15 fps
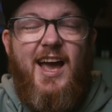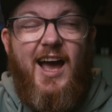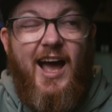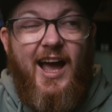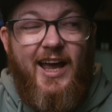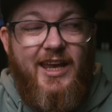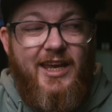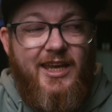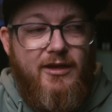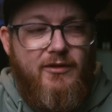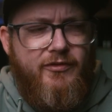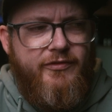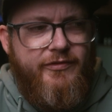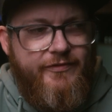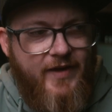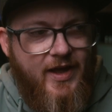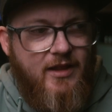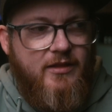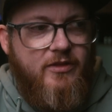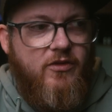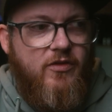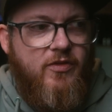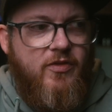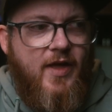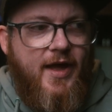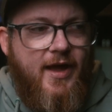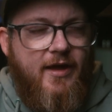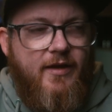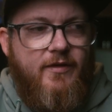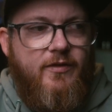I felt
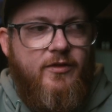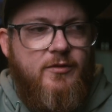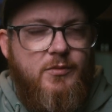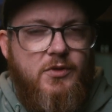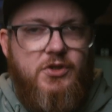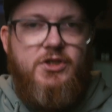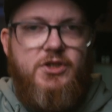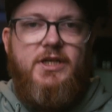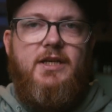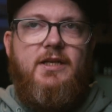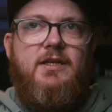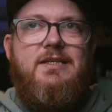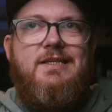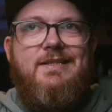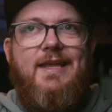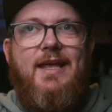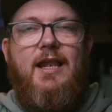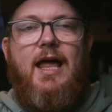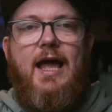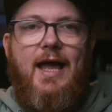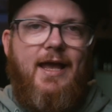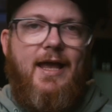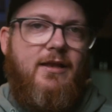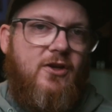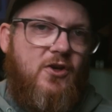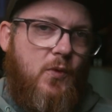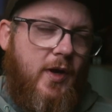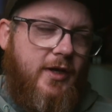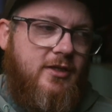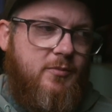that the machine still had
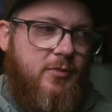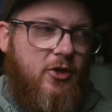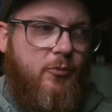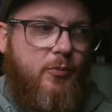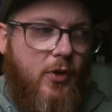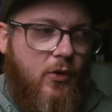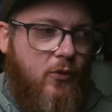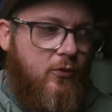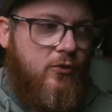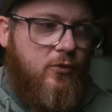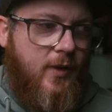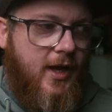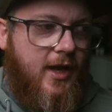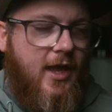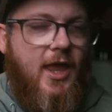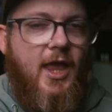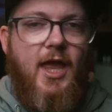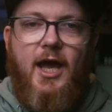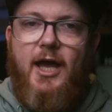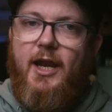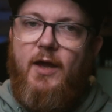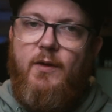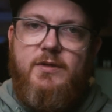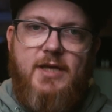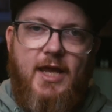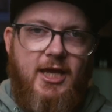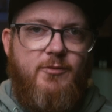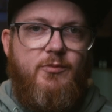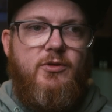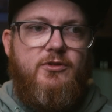quite a bit of poke to it, and I was
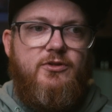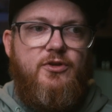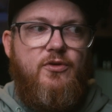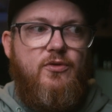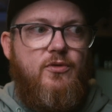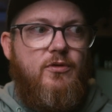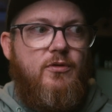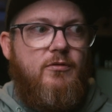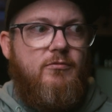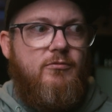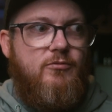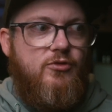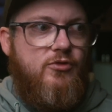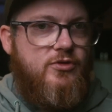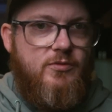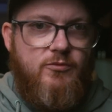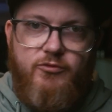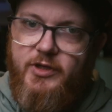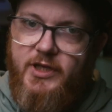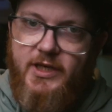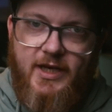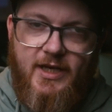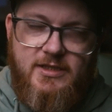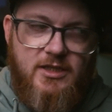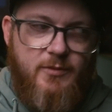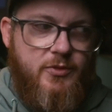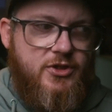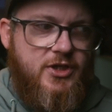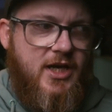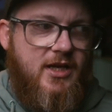able to do some really nice
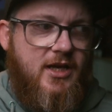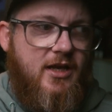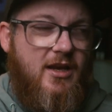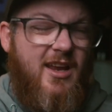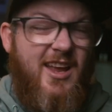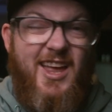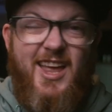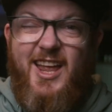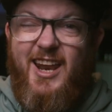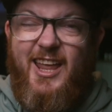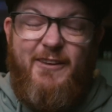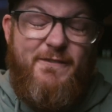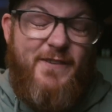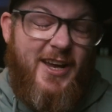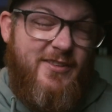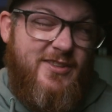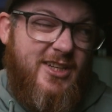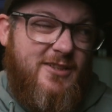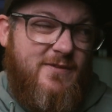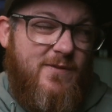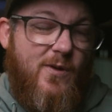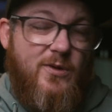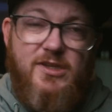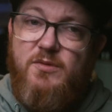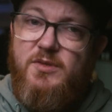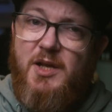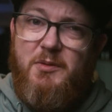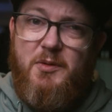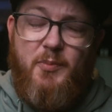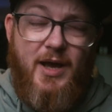stipple shading. Like 5-6 volts, I was
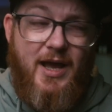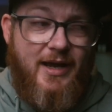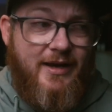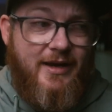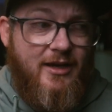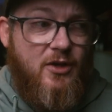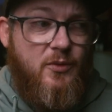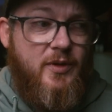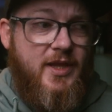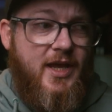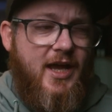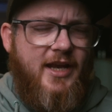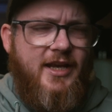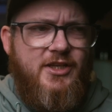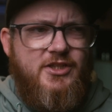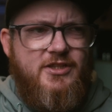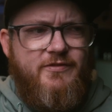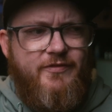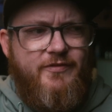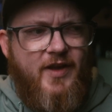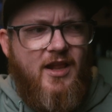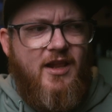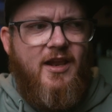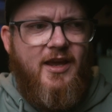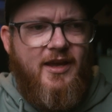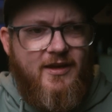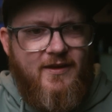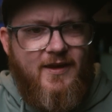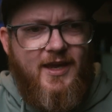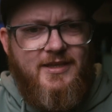able to pack color with it, and it just felt like
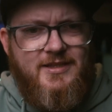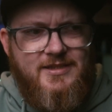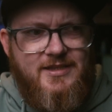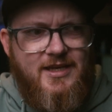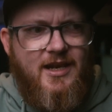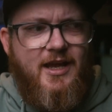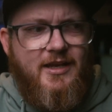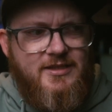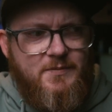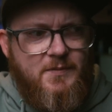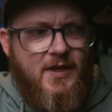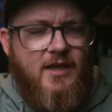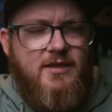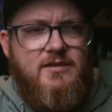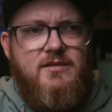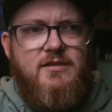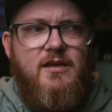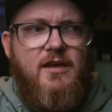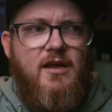it still had some guts.